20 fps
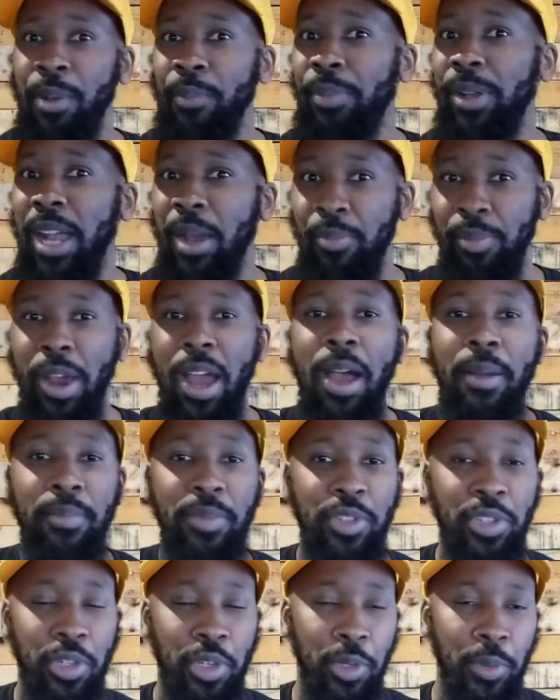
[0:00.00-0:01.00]
but I
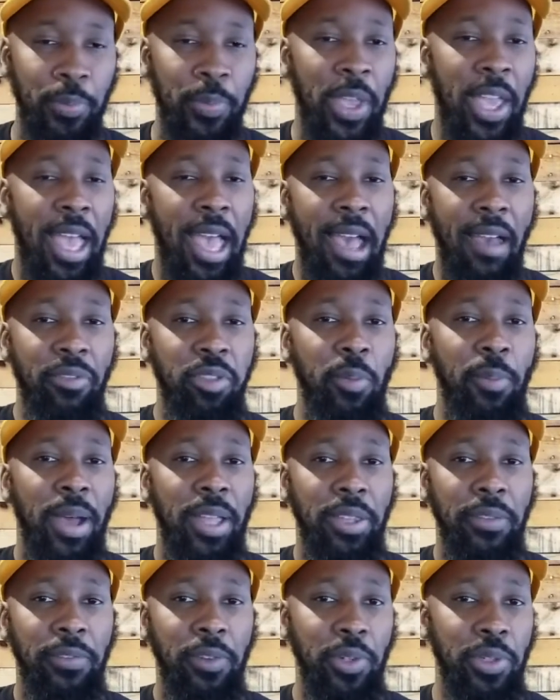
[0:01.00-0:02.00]
promise you, after
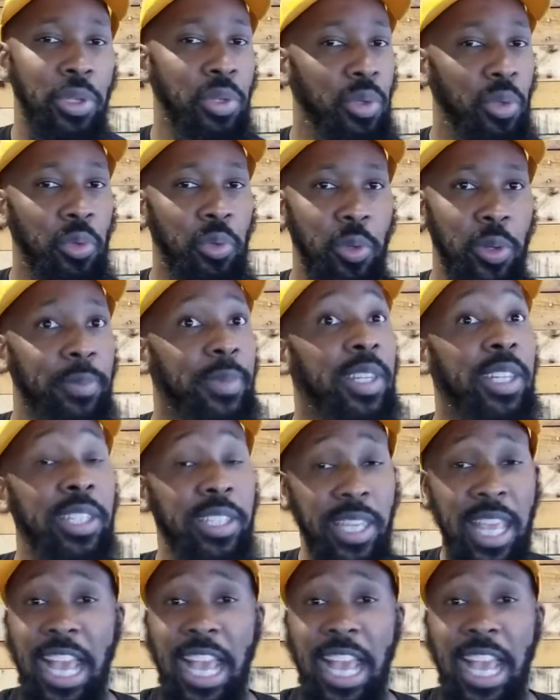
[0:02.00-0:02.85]
about the first 2-3 minutes,